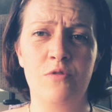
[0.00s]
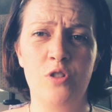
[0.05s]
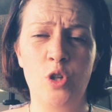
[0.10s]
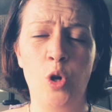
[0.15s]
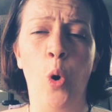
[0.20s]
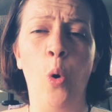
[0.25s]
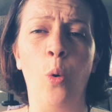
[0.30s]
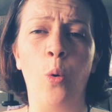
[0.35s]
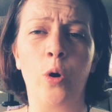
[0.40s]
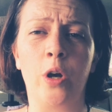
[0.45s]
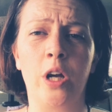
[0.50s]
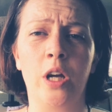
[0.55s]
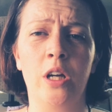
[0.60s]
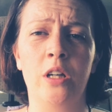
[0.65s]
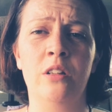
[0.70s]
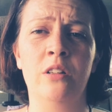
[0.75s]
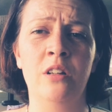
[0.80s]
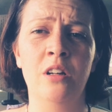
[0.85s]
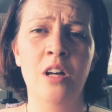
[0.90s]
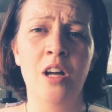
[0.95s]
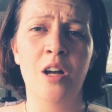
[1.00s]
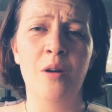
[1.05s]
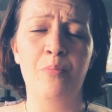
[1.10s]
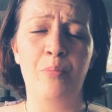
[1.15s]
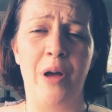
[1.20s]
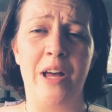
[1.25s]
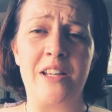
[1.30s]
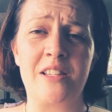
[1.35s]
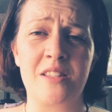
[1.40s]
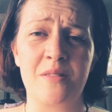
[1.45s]
token
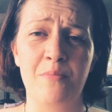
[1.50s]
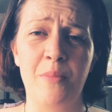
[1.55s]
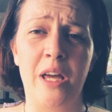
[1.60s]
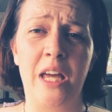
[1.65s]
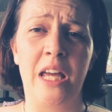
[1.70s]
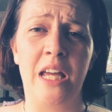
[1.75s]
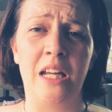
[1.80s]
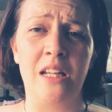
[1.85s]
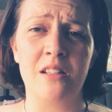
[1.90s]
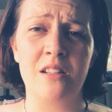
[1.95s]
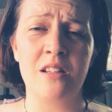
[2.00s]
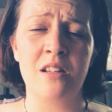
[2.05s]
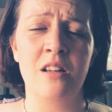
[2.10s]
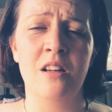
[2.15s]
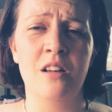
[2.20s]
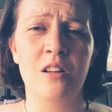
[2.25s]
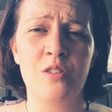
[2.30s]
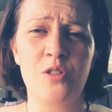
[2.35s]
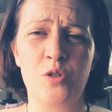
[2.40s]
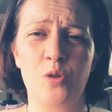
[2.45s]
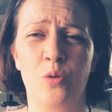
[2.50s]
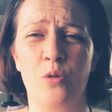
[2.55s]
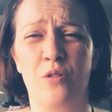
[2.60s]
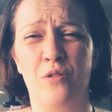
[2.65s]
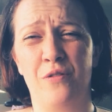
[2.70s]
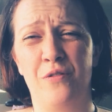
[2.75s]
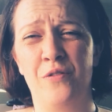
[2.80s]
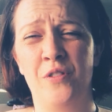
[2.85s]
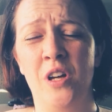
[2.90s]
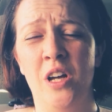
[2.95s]
best mate, sort
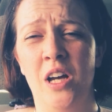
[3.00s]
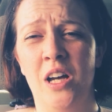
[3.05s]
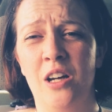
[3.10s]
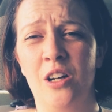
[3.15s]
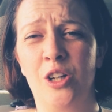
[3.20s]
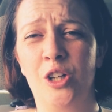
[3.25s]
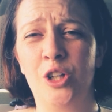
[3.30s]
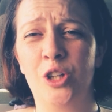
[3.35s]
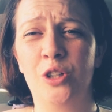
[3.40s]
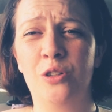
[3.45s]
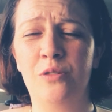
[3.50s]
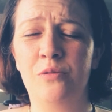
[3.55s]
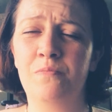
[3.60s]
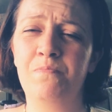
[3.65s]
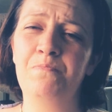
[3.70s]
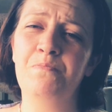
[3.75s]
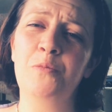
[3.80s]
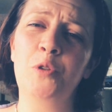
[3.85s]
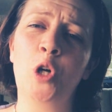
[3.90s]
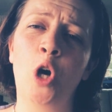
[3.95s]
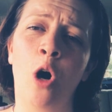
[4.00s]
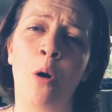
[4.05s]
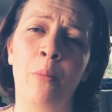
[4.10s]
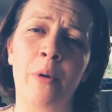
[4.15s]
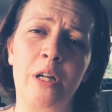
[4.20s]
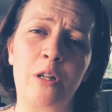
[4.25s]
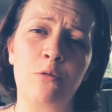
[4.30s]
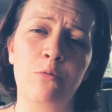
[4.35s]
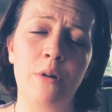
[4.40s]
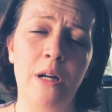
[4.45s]
of
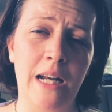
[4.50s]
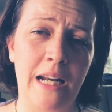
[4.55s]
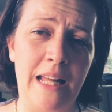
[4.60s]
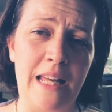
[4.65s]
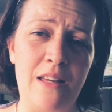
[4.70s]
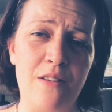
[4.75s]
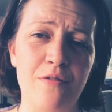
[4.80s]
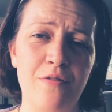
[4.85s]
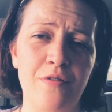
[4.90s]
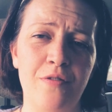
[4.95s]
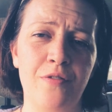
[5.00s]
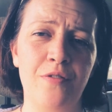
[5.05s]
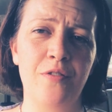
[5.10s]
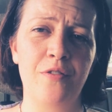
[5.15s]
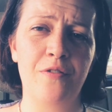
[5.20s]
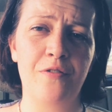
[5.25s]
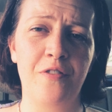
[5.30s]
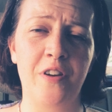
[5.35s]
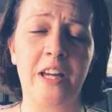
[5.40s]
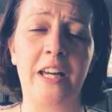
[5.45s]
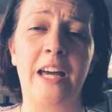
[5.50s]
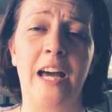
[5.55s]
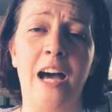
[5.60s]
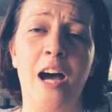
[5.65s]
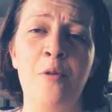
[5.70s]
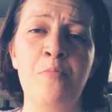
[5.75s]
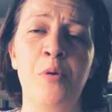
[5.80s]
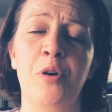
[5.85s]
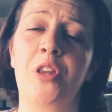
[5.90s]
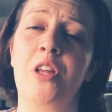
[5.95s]
comic relief
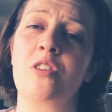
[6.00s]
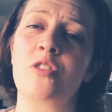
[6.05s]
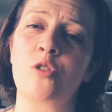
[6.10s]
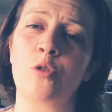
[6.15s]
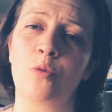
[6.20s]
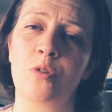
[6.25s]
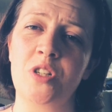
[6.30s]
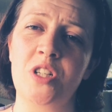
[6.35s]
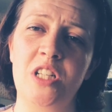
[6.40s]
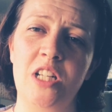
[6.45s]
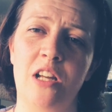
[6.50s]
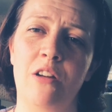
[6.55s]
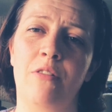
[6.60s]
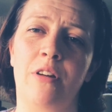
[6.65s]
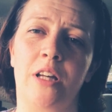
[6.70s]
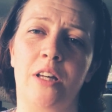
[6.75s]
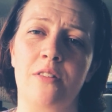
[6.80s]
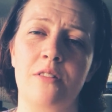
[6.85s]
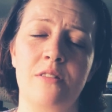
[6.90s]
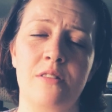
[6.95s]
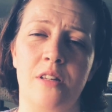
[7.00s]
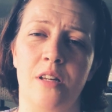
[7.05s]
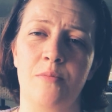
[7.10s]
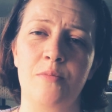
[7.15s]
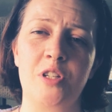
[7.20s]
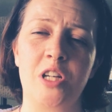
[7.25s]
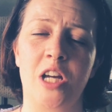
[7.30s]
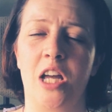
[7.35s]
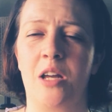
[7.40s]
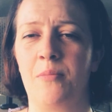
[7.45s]
figure, but they're so endearing at the
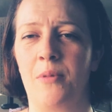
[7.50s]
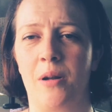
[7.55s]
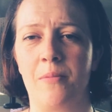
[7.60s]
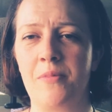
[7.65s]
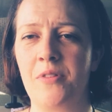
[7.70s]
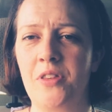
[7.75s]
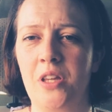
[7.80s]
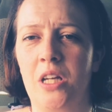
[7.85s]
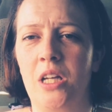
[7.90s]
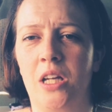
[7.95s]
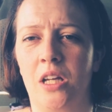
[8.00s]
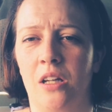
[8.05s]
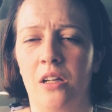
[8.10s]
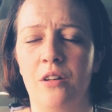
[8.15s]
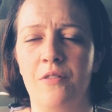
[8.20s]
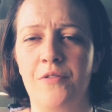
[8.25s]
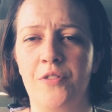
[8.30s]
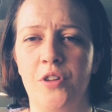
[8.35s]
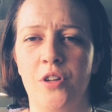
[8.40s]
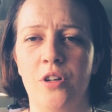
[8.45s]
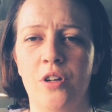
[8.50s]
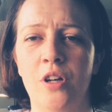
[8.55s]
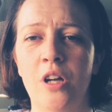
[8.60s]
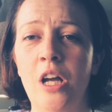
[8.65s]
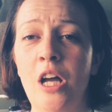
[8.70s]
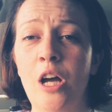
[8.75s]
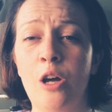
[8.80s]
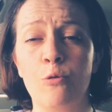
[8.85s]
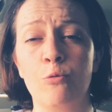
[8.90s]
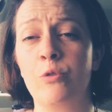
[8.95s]
same time. And I'm thinking of the
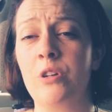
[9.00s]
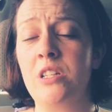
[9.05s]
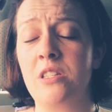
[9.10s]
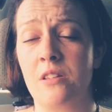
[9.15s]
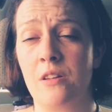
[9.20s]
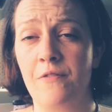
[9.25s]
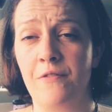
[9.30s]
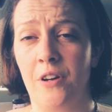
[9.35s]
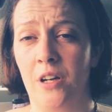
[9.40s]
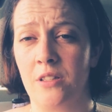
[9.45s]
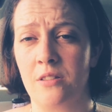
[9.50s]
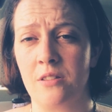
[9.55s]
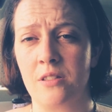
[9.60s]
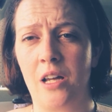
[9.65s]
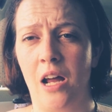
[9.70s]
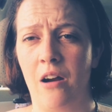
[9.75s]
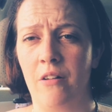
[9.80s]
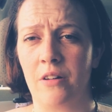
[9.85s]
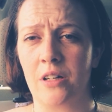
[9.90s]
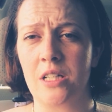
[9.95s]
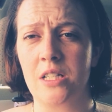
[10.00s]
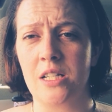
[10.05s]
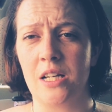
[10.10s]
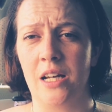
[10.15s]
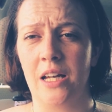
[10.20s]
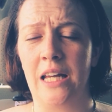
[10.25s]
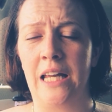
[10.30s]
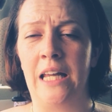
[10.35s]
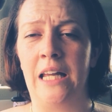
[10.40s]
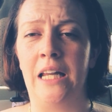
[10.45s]
Rhys Ifans
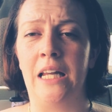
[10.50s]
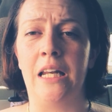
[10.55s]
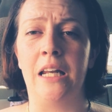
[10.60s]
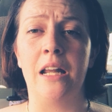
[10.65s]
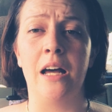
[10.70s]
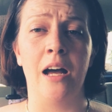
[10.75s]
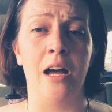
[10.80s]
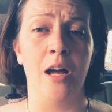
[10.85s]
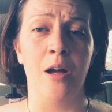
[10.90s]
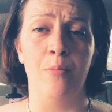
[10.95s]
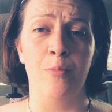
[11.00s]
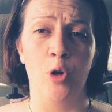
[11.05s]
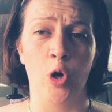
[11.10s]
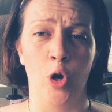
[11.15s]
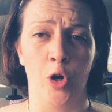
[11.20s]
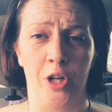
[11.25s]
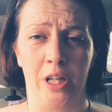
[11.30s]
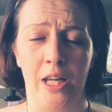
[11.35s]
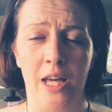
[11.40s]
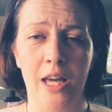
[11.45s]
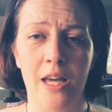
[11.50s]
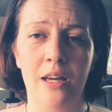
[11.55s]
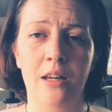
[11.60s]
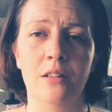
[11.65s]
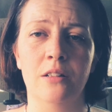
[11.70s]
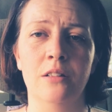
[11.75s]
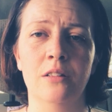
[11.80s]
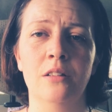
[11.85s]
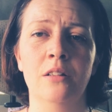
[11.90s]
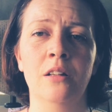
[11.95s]
character in Notting
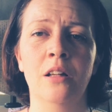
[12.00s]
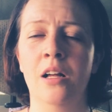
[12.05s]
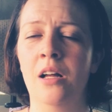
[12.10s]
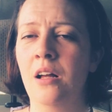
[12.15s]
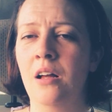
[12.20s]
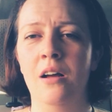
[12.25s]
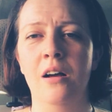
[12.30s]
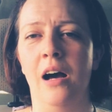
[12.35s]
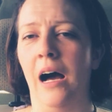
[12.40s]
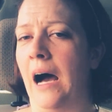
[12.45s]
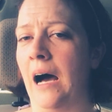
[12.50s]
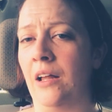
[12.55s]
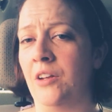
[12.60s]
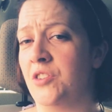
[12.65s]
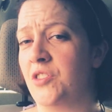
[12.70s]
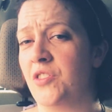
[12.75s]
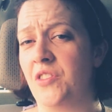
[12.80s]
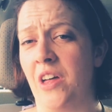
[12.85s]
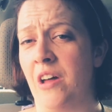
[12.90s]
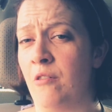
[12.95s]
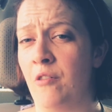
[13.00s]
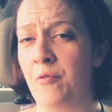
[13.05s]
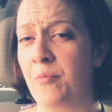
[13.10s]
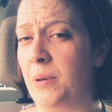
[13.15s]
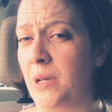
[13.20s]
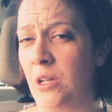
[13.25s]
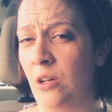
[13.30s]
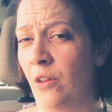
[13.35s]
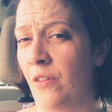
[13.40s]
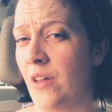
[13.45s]
Hill, and there have
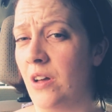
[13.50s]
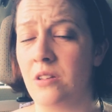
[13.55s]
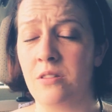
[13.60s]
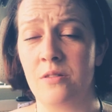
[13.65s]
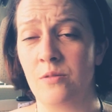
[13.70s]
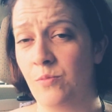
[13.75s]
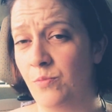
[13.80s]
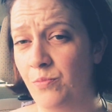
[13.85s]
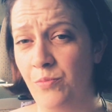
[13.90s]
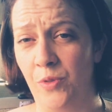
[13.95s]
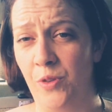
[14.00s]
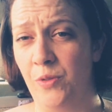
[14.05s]
been others